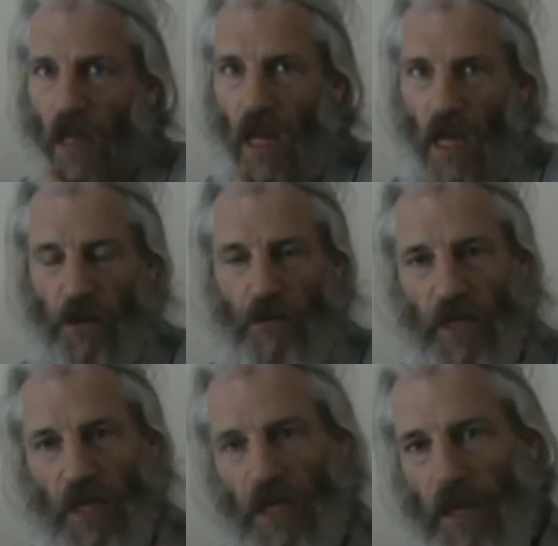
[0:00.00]
And you
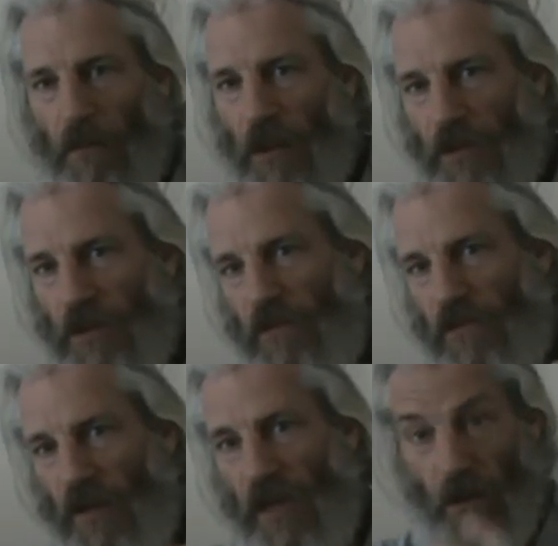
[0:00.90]
didn't get much of the
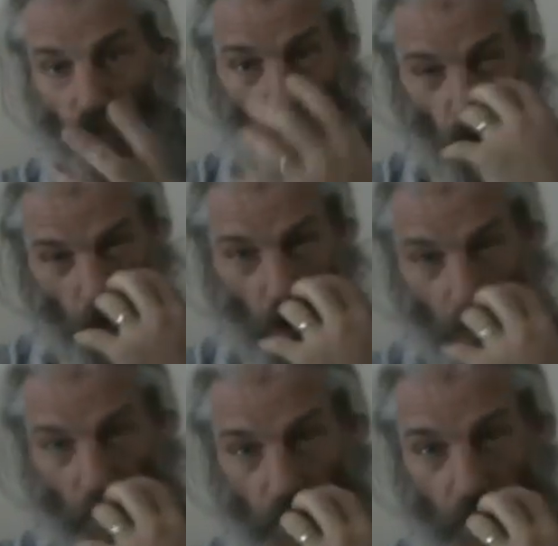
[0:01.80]
flavour, it was all
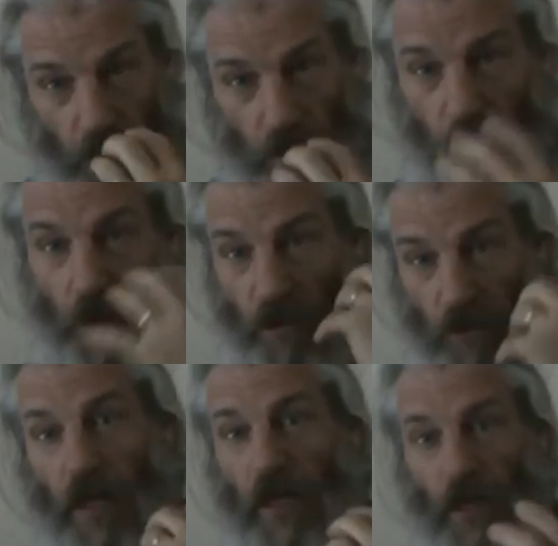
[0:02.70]
aroma. So when you were
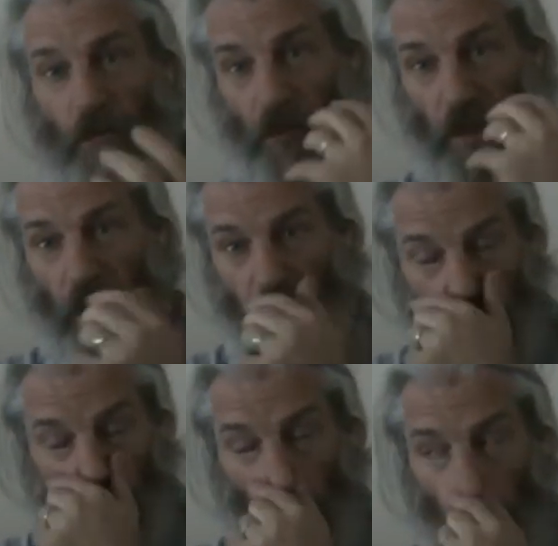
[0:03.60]
drinking it, you would get the
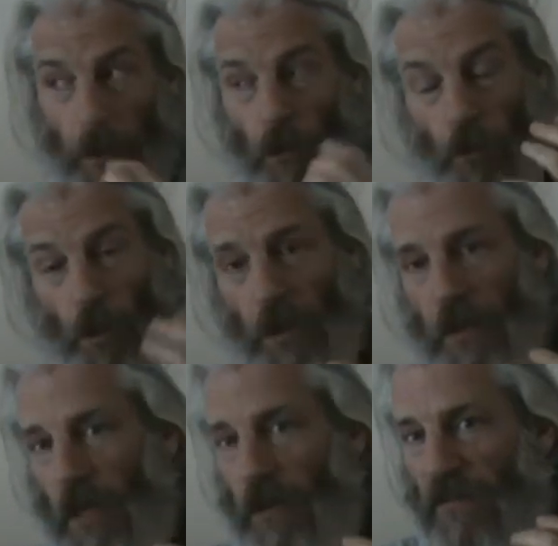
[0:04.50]
aroma, but you weren't
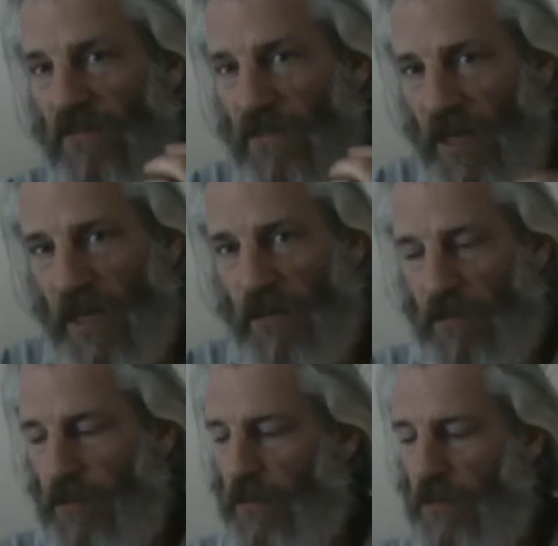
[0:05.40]
getting the
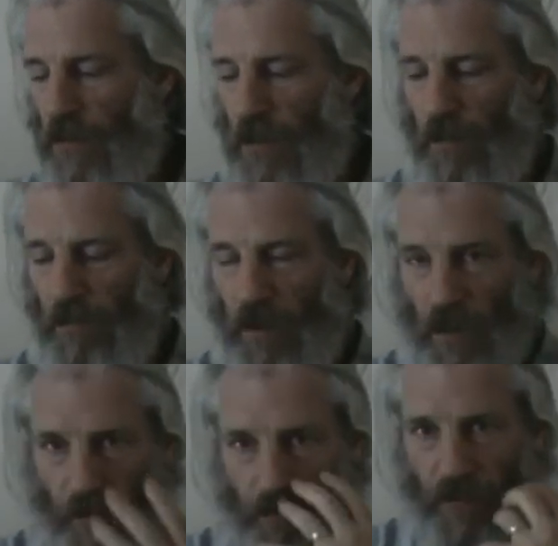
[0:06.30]
flavour
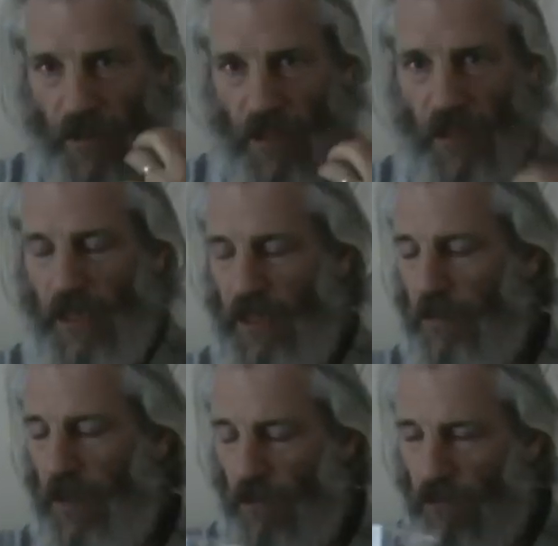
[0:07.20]
in your
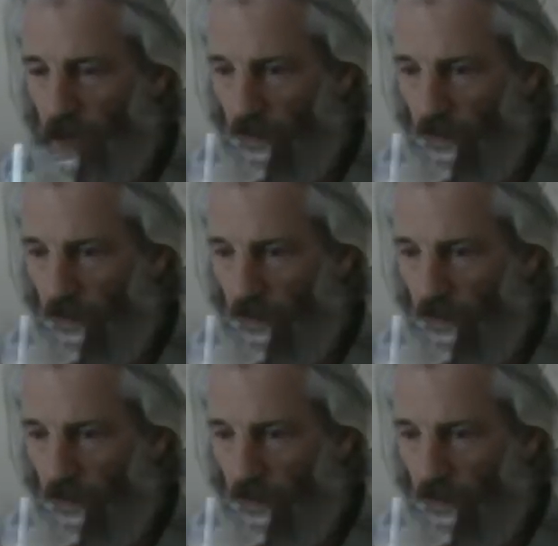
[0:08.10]
mouth.